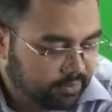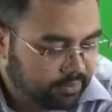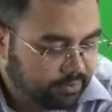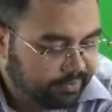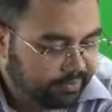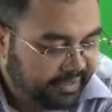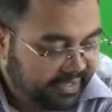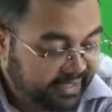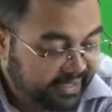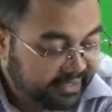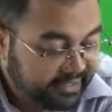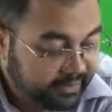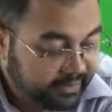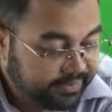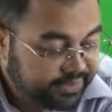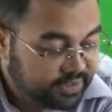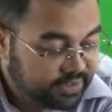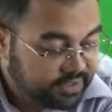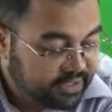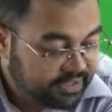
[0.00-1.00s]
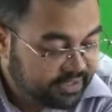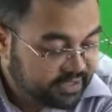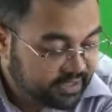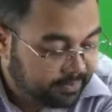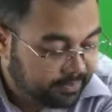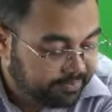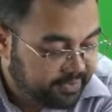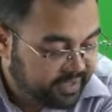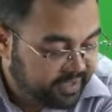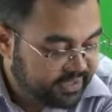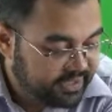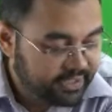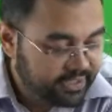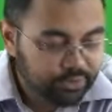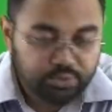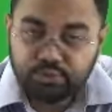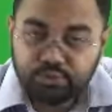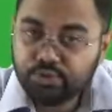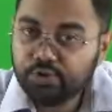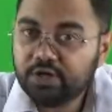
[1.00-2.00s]
many a times these companies, they
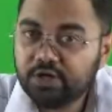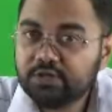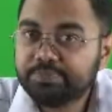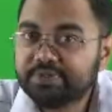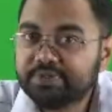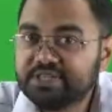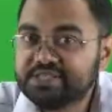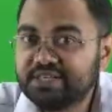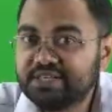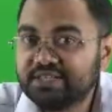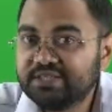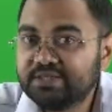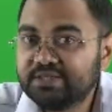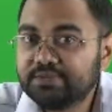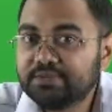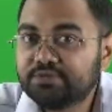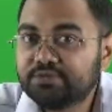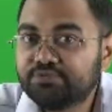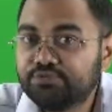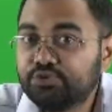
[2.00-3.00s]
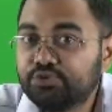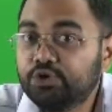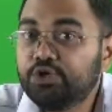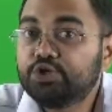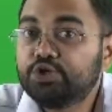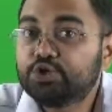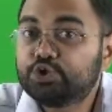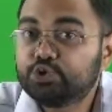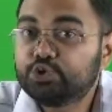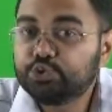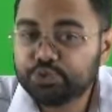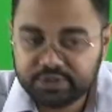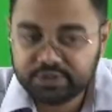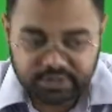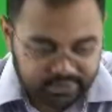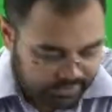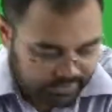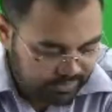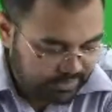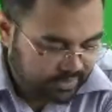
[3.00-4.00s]
do not present the full truth,
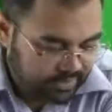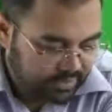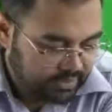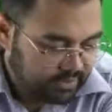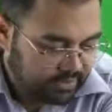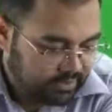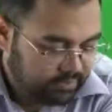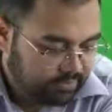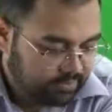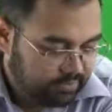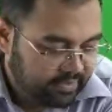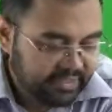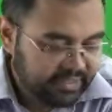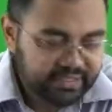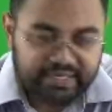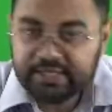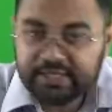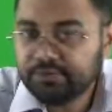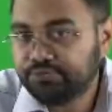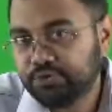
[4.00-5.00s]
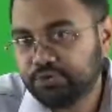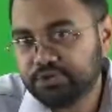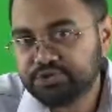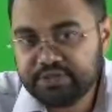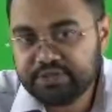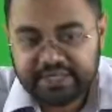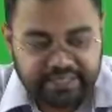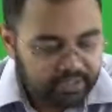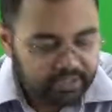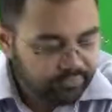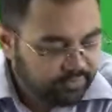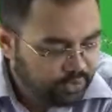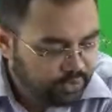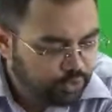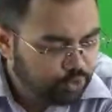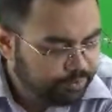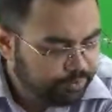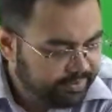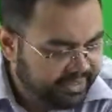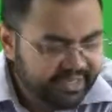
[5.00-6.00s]
but unfortunately we
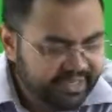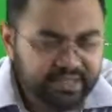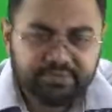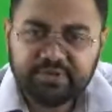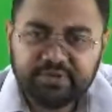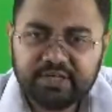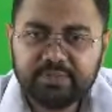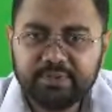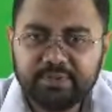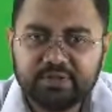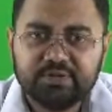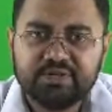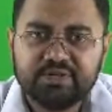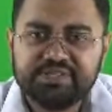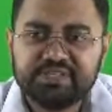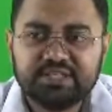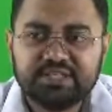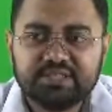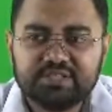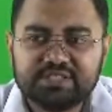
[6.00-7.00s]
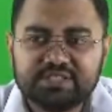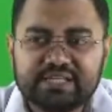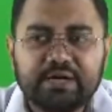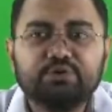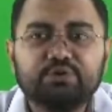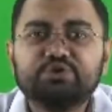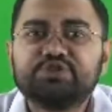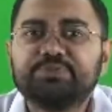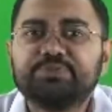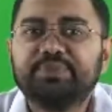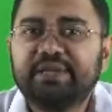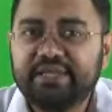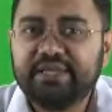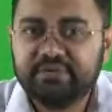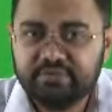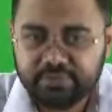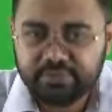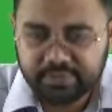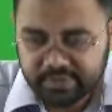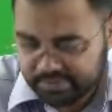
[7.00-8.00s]
do believe it because it sounds
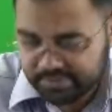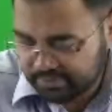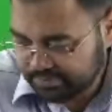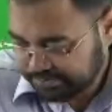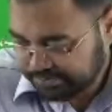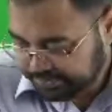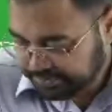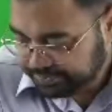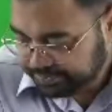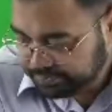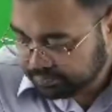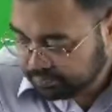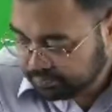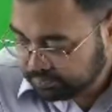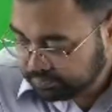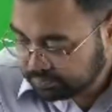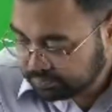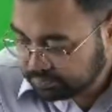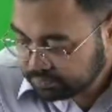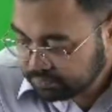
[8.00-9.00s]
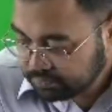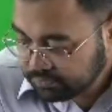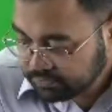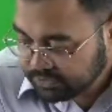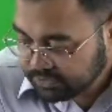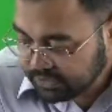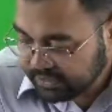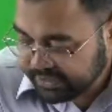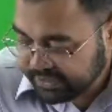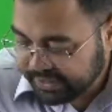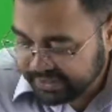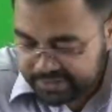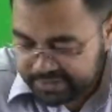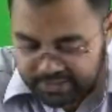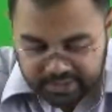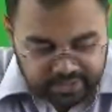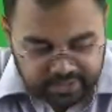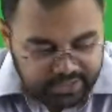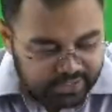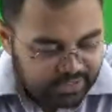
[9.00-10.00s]
believable. Correct.
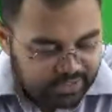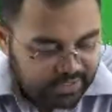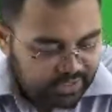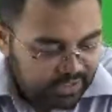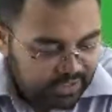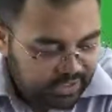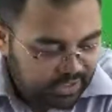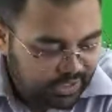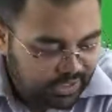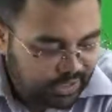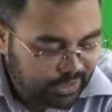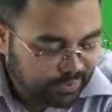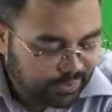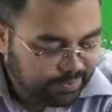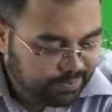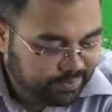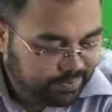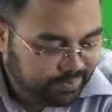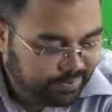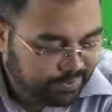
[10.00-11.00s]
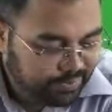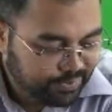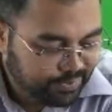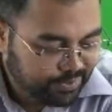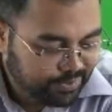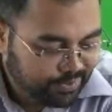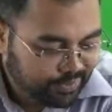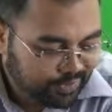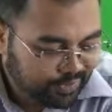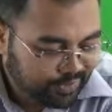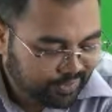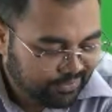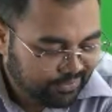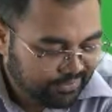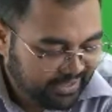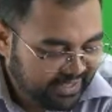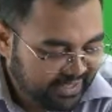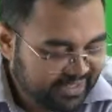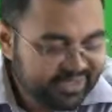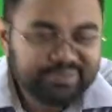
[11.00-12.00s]
uh,
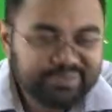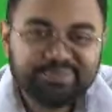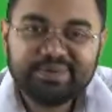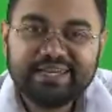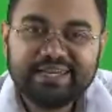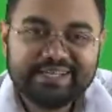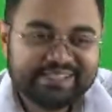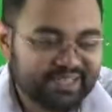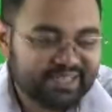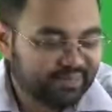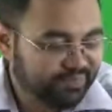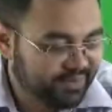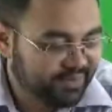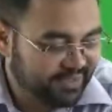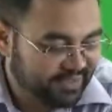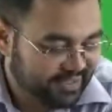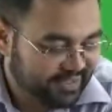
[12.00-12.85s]
Very simple example.